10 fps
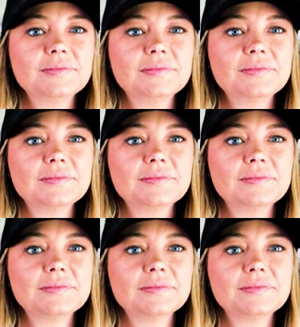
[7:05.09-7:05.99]

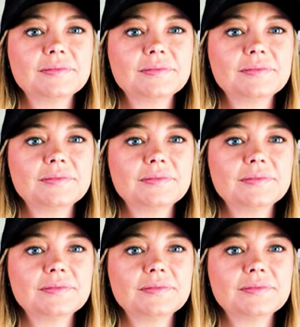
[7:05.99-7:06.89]

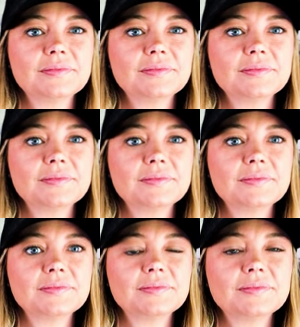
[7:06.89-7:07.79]

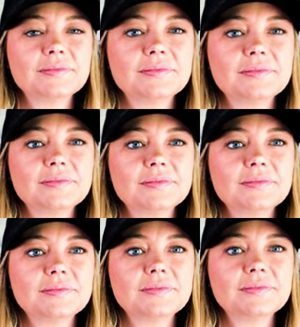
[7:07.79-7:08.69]

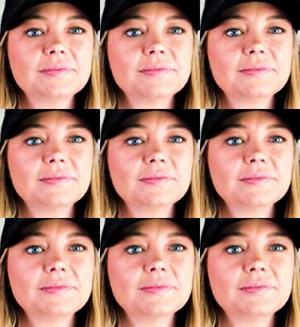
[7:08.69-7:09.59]

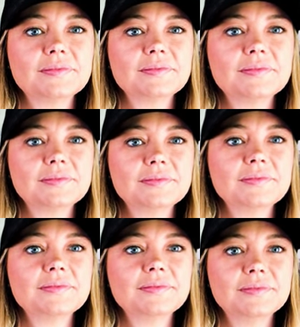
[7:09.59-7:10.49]

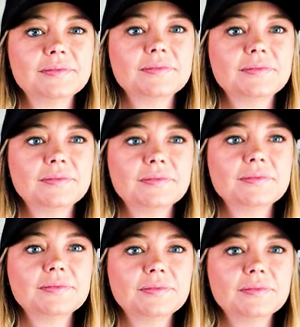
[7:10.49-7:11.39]
No words are spoken by the person on screen.